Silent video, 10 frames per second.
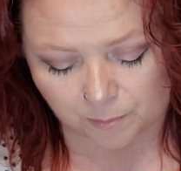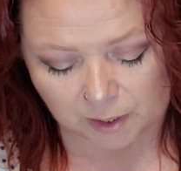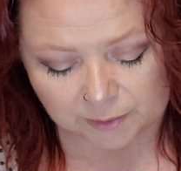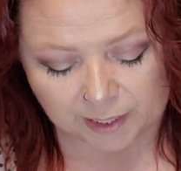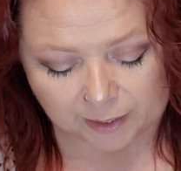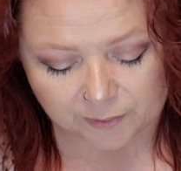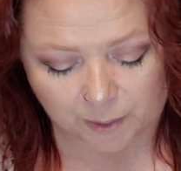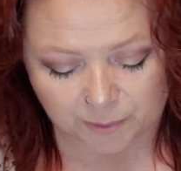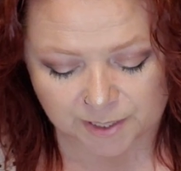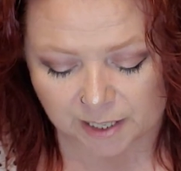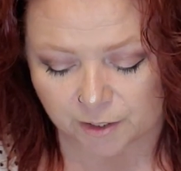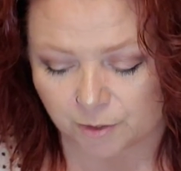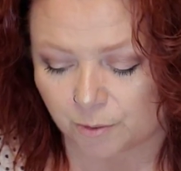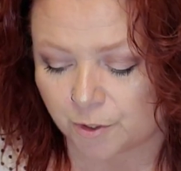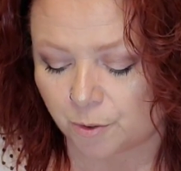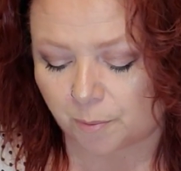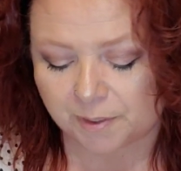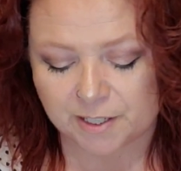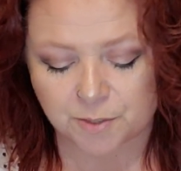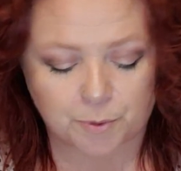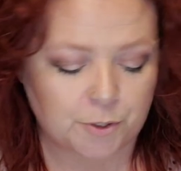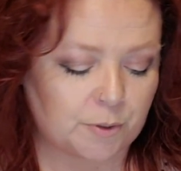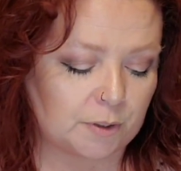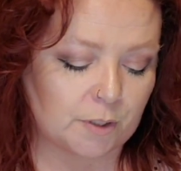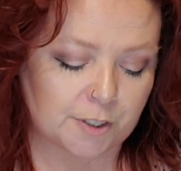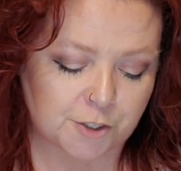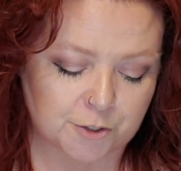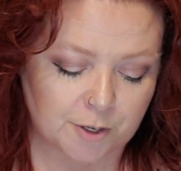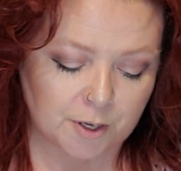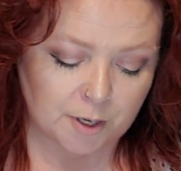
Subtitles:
link that will take you to a place where you can look at your